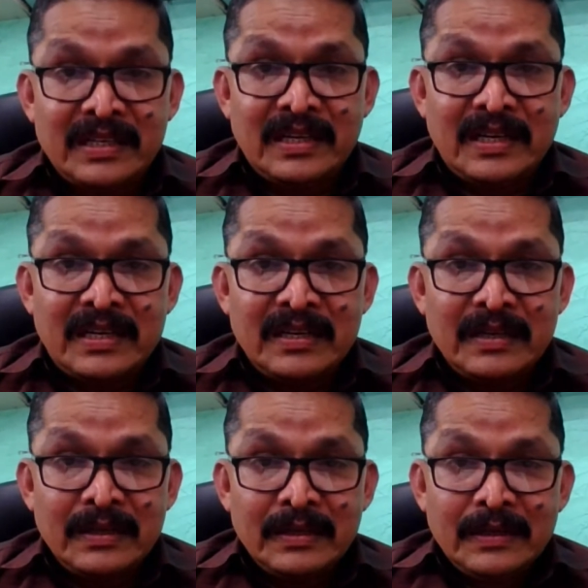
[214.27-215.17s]
that
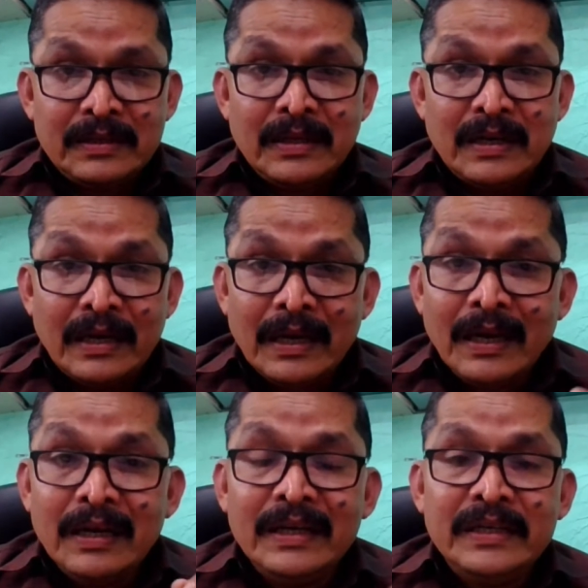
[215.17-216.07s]
the
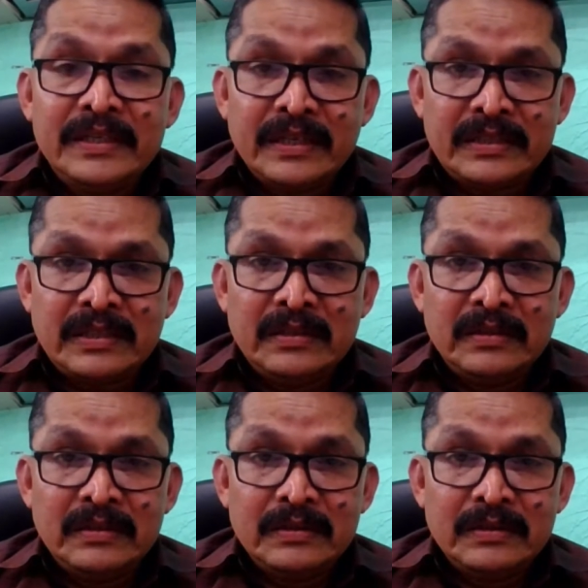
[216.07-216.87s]
early detection,